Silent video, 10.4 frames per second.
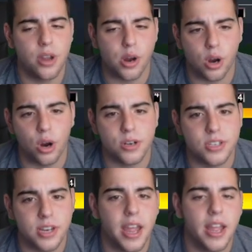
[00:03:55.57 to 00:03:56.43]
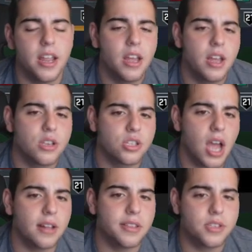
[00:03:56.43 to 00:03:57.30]
your cards today.
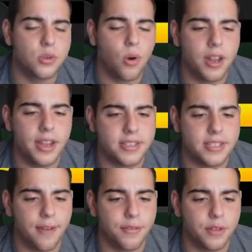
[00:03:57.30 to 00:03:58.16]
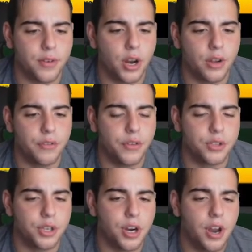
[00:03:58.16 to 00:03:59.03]
So Amethyst 20 is definitely a very good
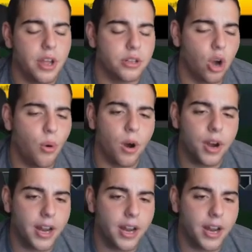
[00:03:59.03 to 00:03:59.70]
filter. Don't worry,